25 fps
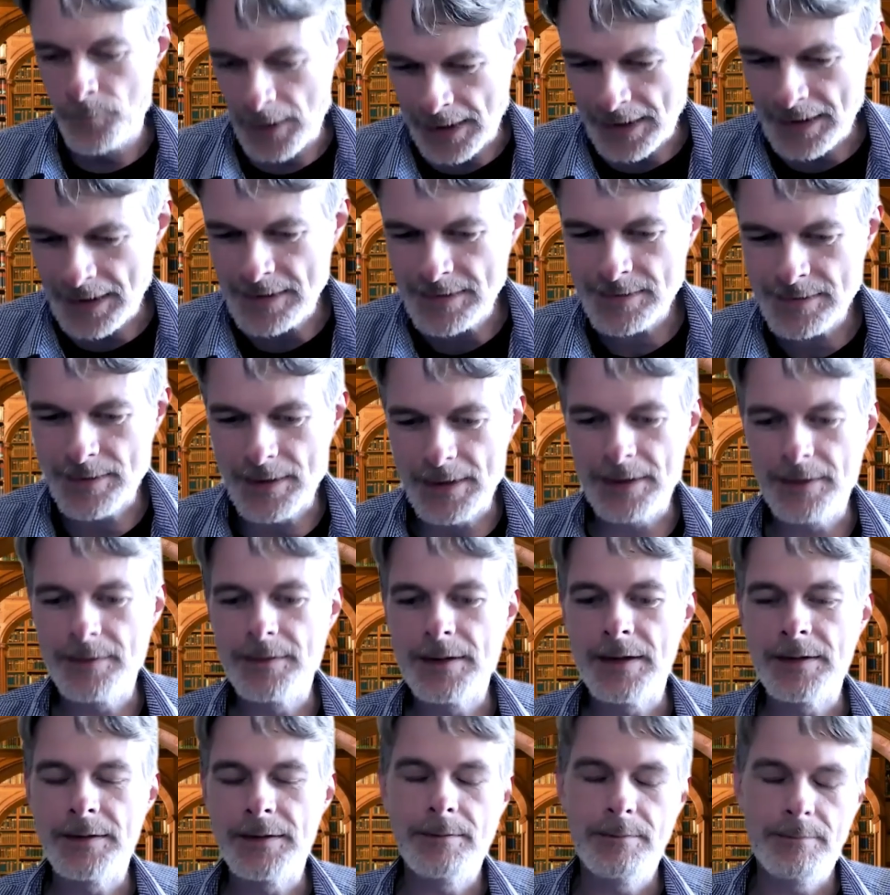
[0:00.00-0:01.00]
The last
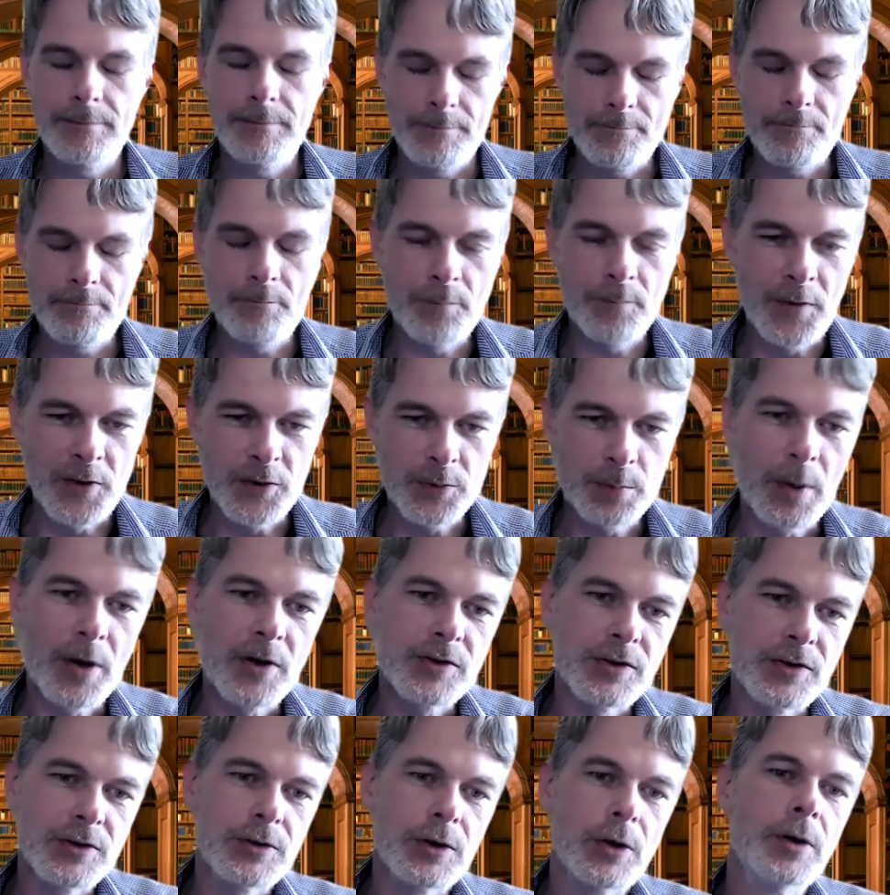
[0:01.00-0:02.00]
thing that this
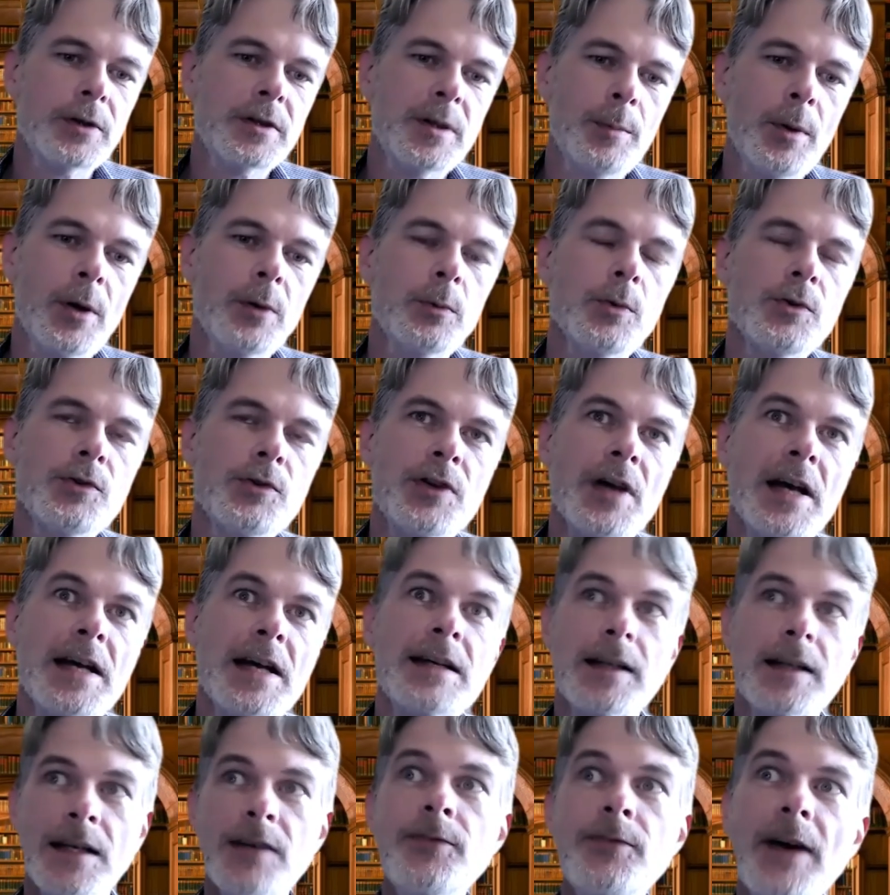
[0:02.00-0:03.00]
person talked about was
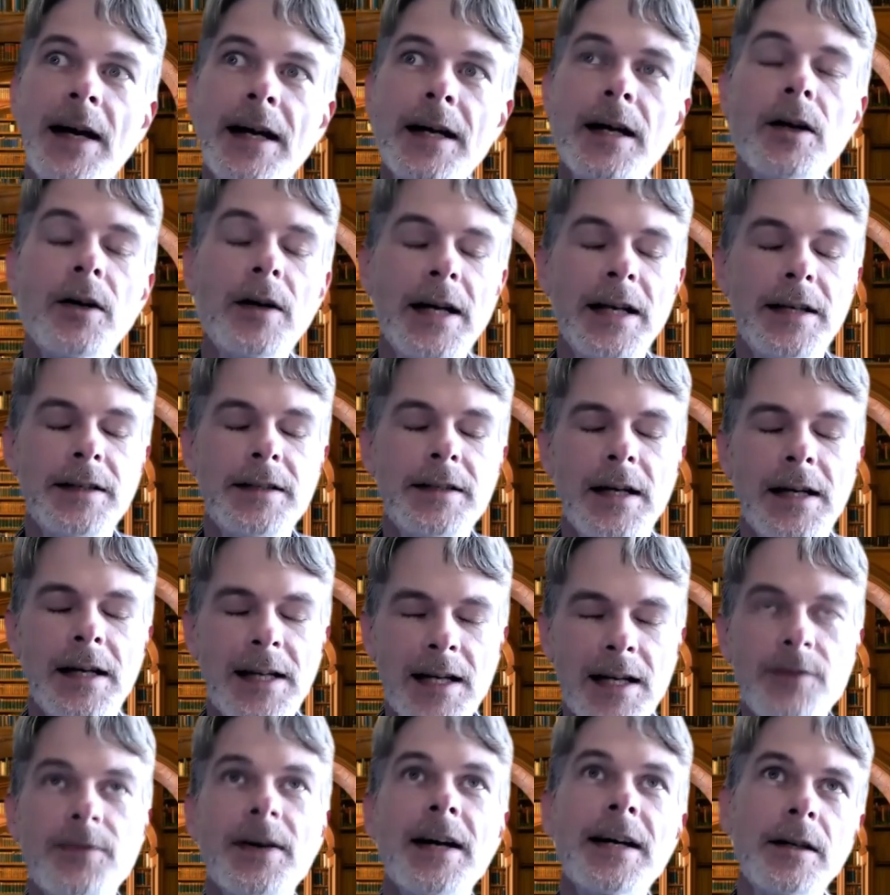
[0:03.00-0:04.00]
cliffhanger and
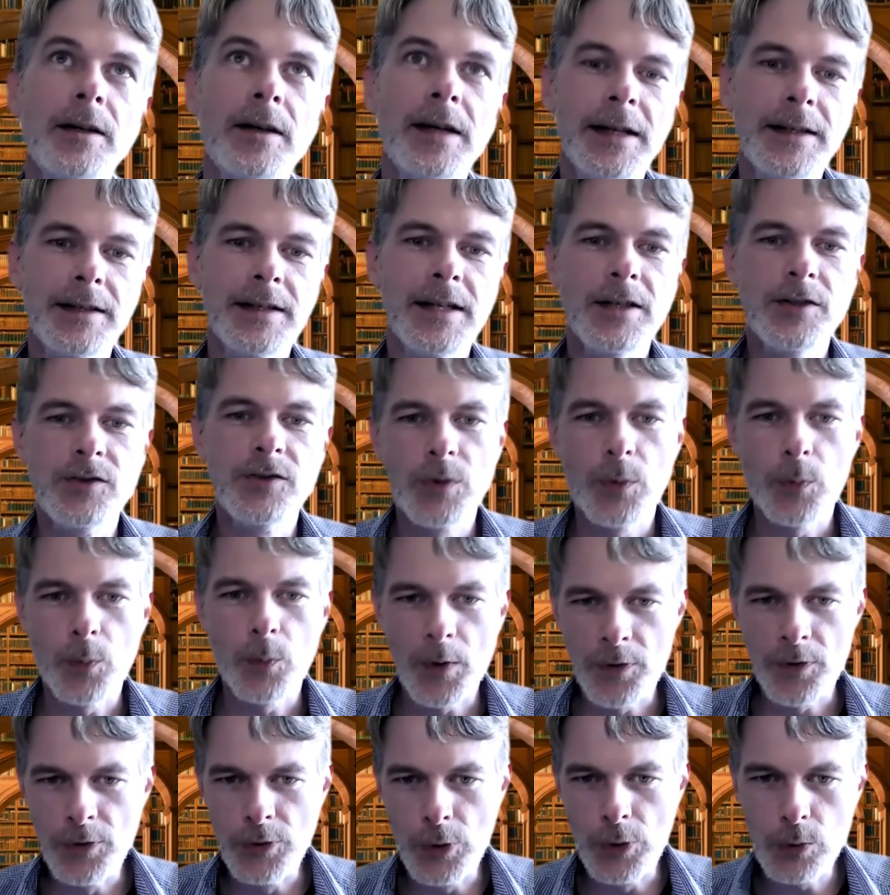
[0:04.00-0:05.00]
cliffhanger endings
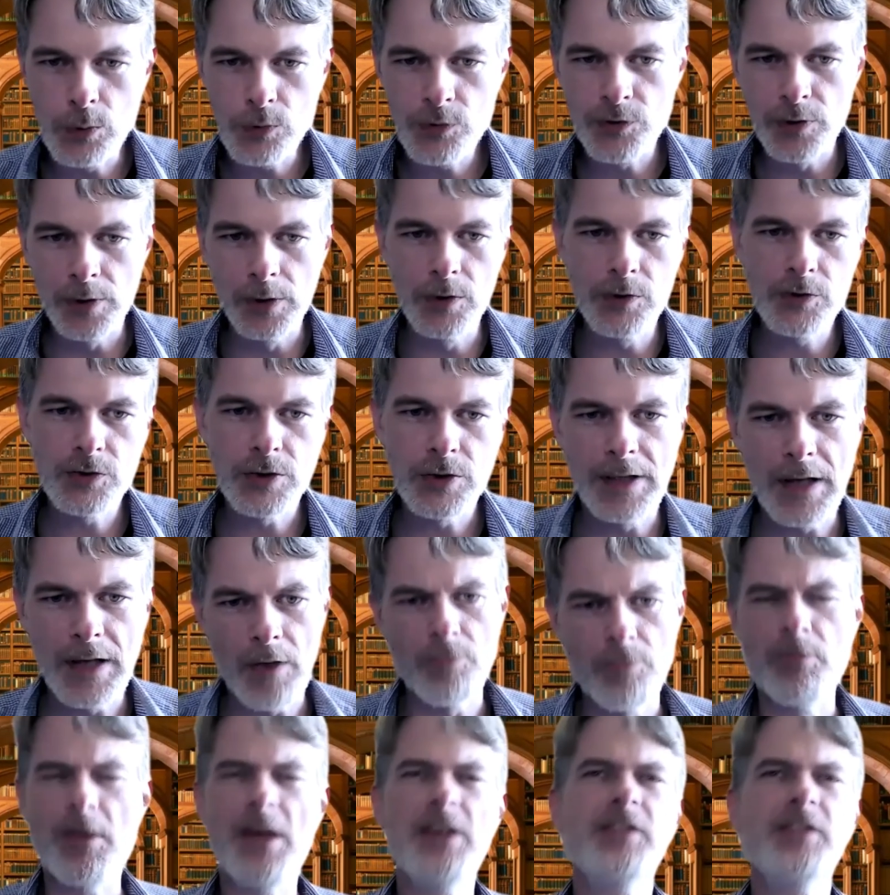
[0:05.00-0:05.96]
with no solution.